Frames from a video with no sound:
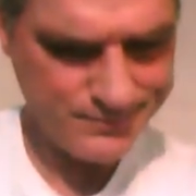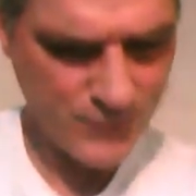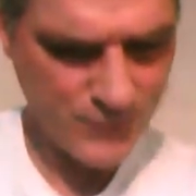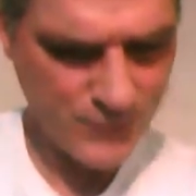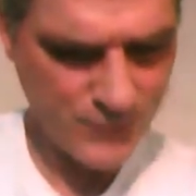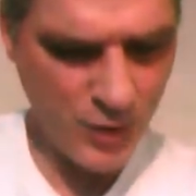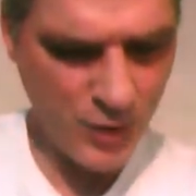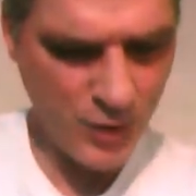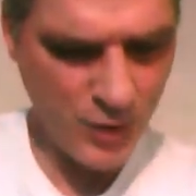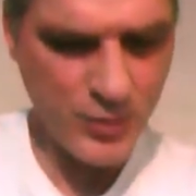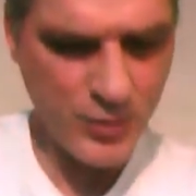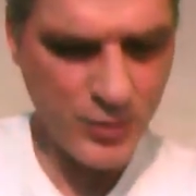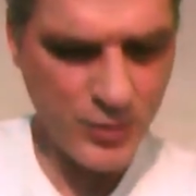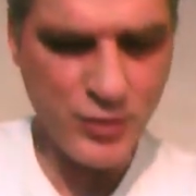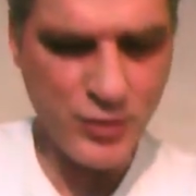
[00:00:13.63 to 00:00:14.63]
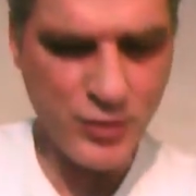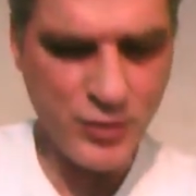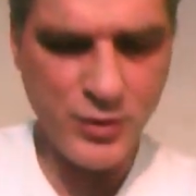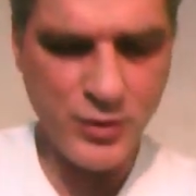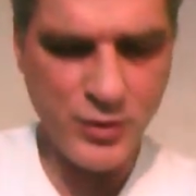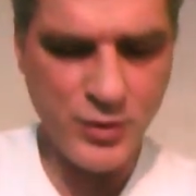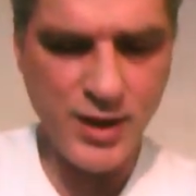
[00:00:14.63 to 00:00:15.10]
Although it's true
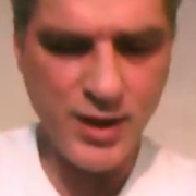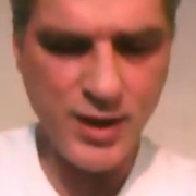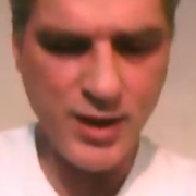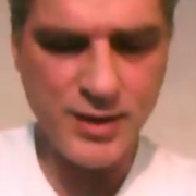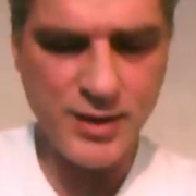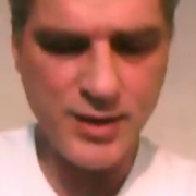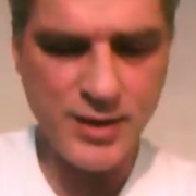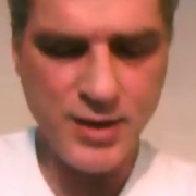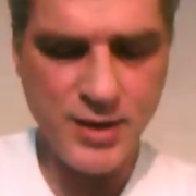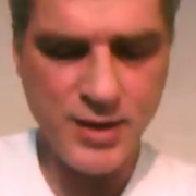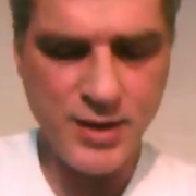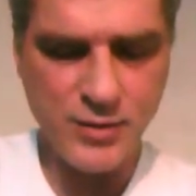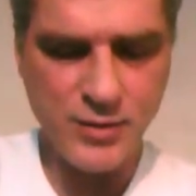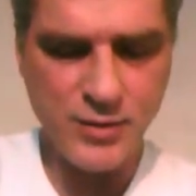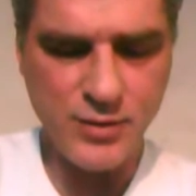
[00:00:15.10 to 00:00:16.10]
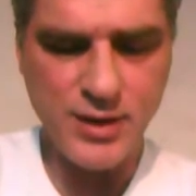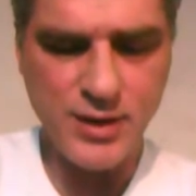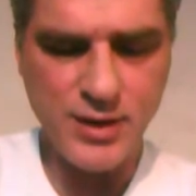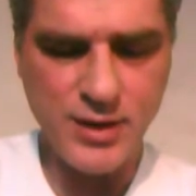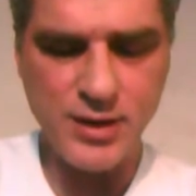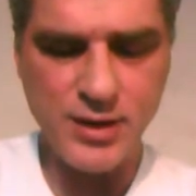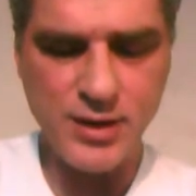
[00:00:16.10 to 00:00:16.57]
that God does not really
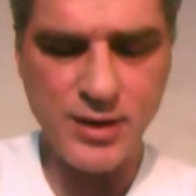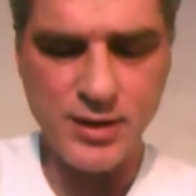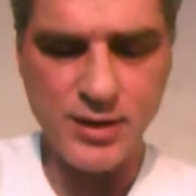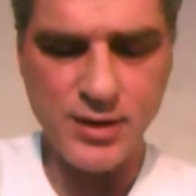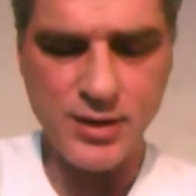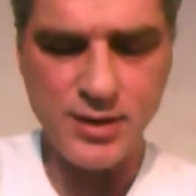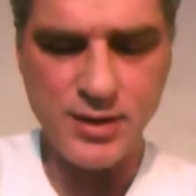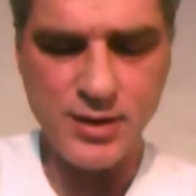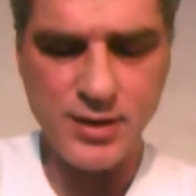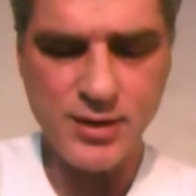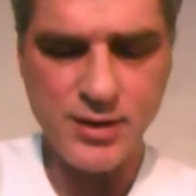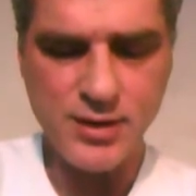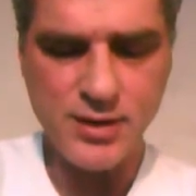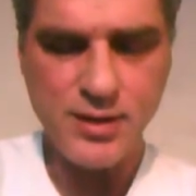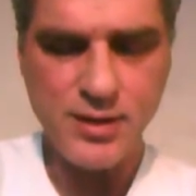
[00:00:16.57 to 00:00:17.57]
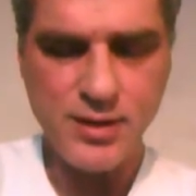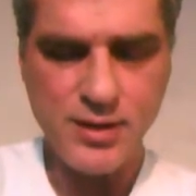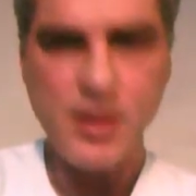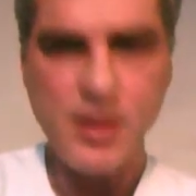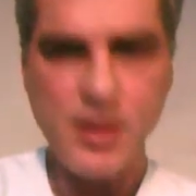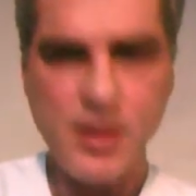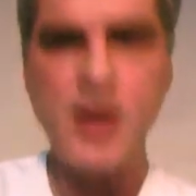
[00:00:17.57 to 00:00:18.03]
need us,
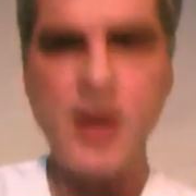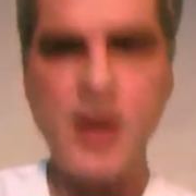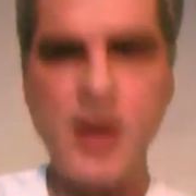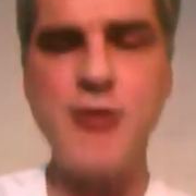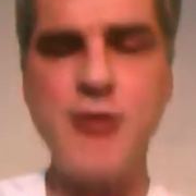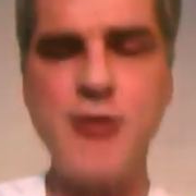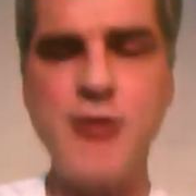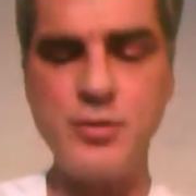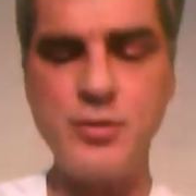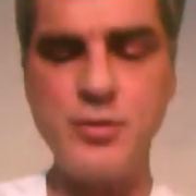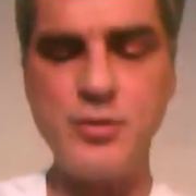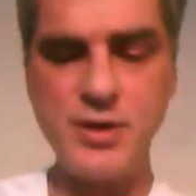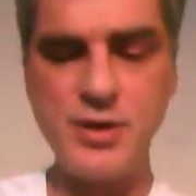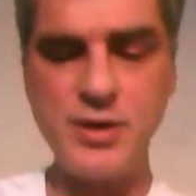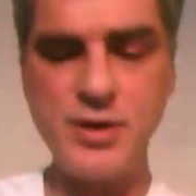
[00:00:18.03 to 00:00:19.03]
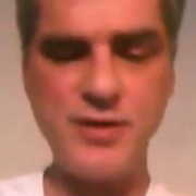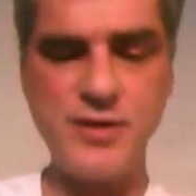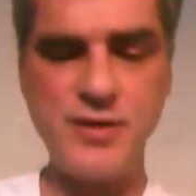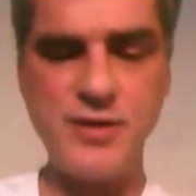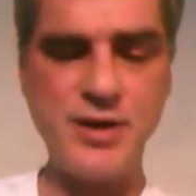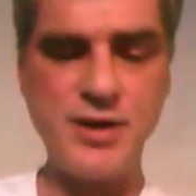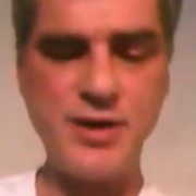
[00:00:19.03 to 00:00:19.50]
I do believe He
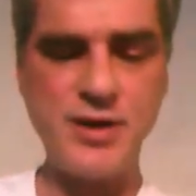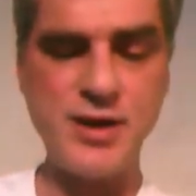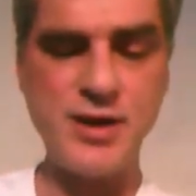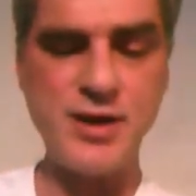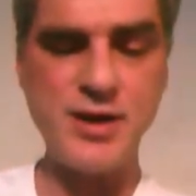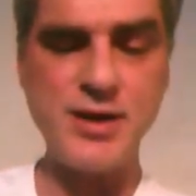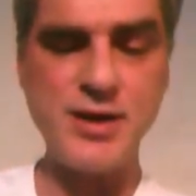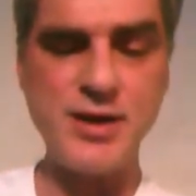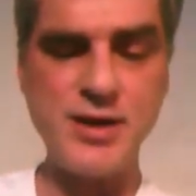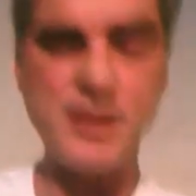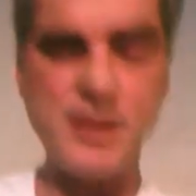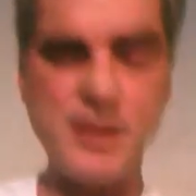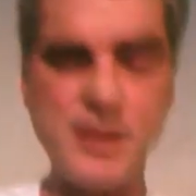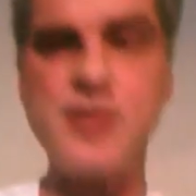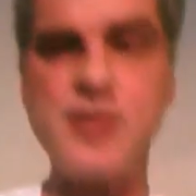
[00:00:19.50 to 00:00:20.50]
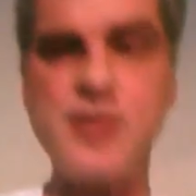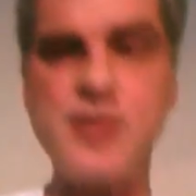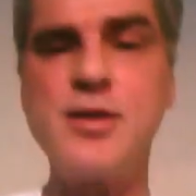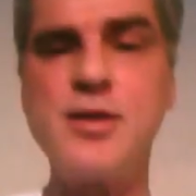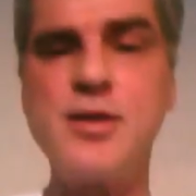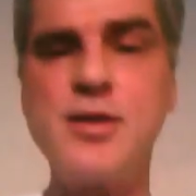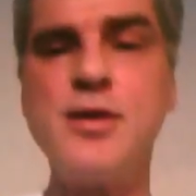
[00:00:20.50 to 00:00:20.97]
does need us
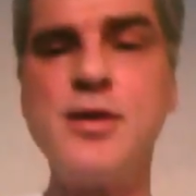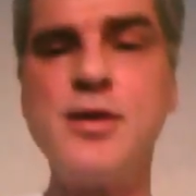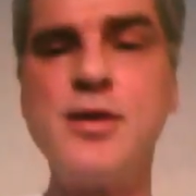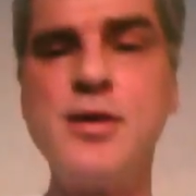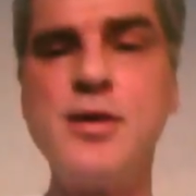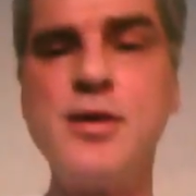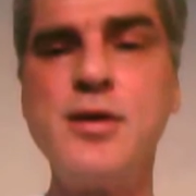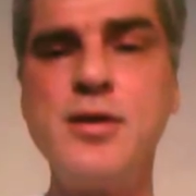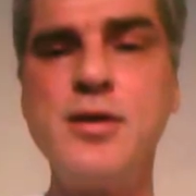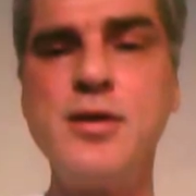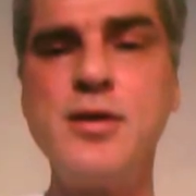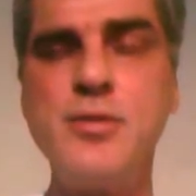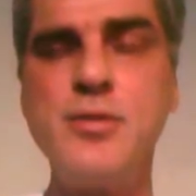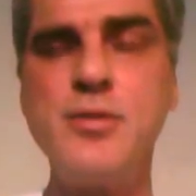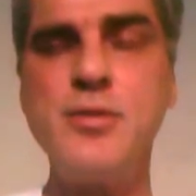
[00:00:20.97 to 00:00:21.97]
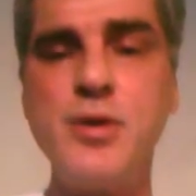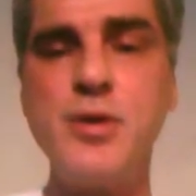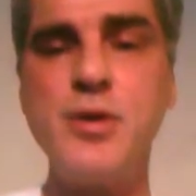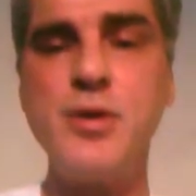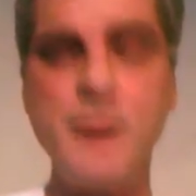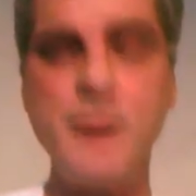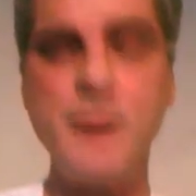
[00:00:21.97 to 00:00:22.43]
to be
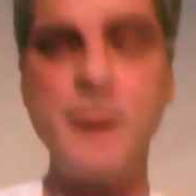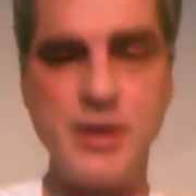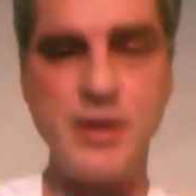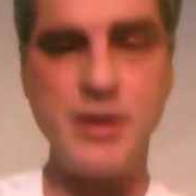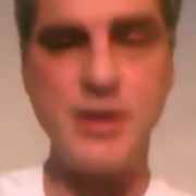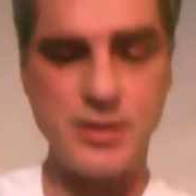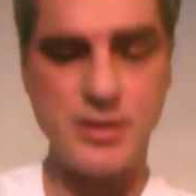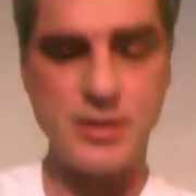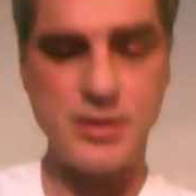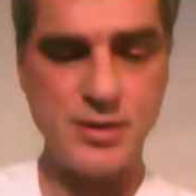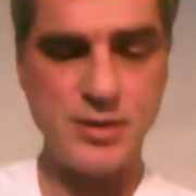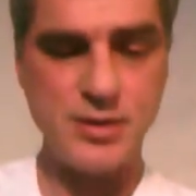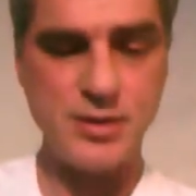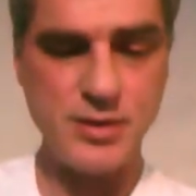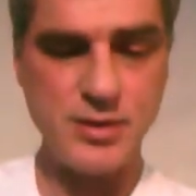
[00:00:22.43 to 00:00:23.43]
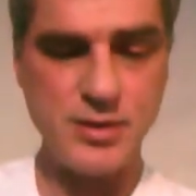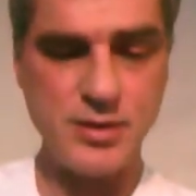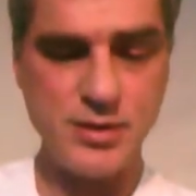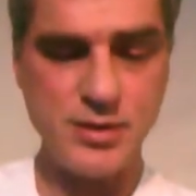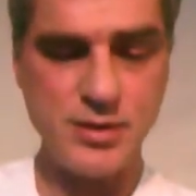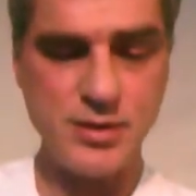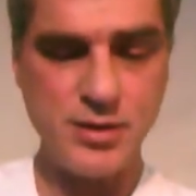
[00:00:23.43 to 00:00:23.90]
obedient
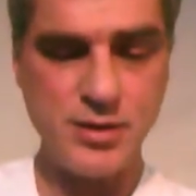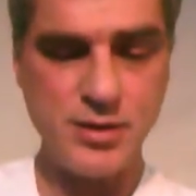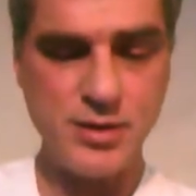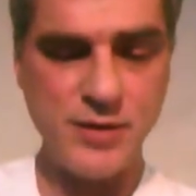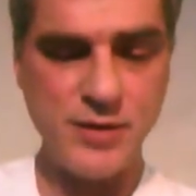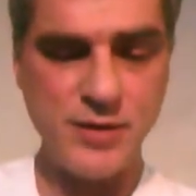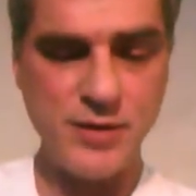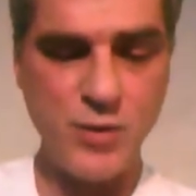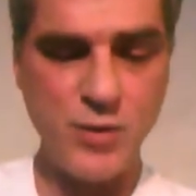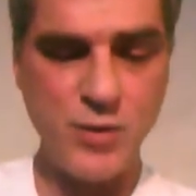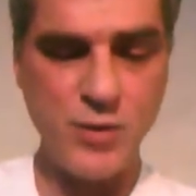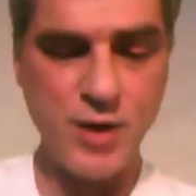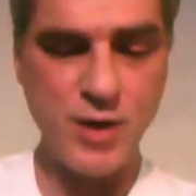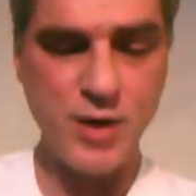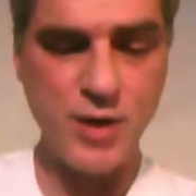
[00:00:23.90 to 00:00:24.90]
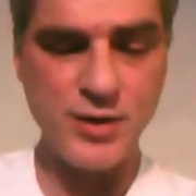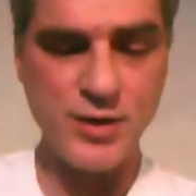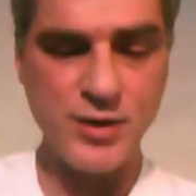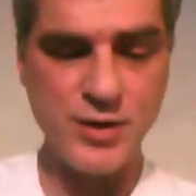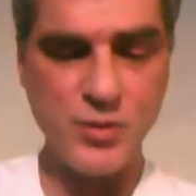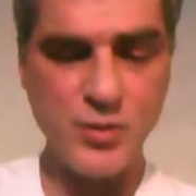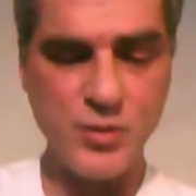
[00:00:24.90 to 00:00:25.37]
if He wants His
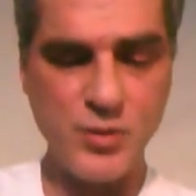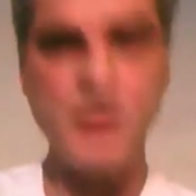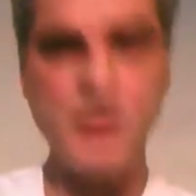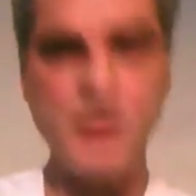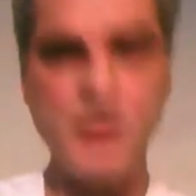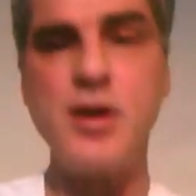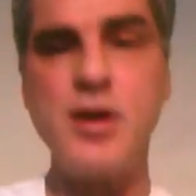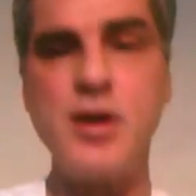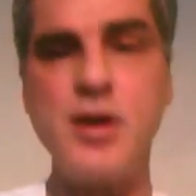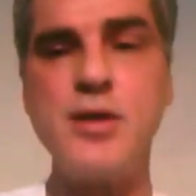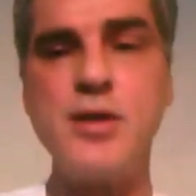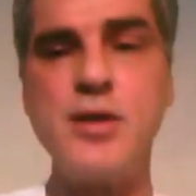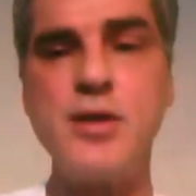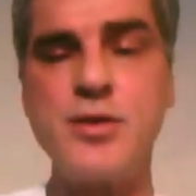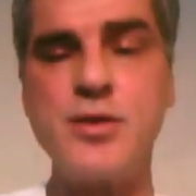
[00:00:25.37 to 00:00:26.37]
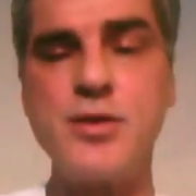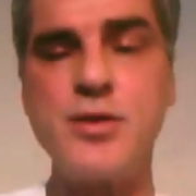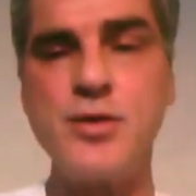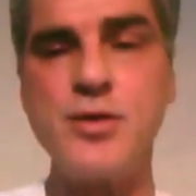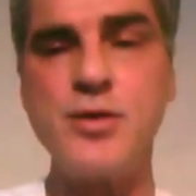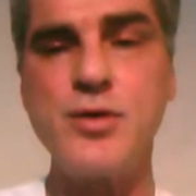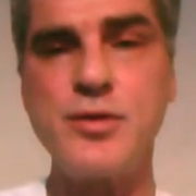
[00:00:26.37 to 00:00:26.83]
will done on this
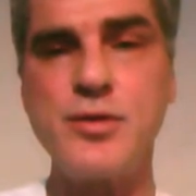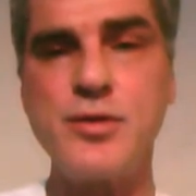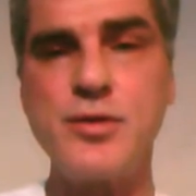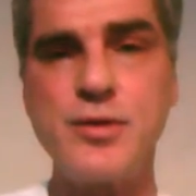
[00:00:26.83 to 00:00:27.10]
earth.